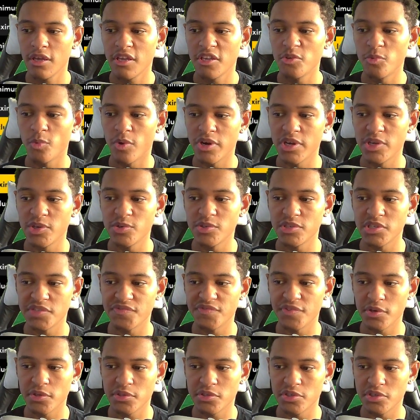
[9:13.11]
you want to use this
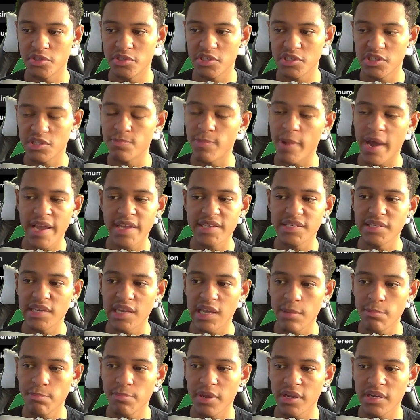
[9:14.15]
filter. Just by his
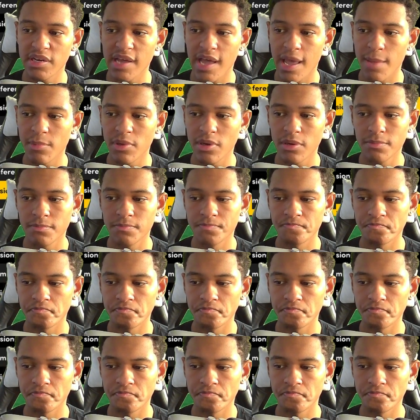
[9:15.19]
name, Pink Diamond,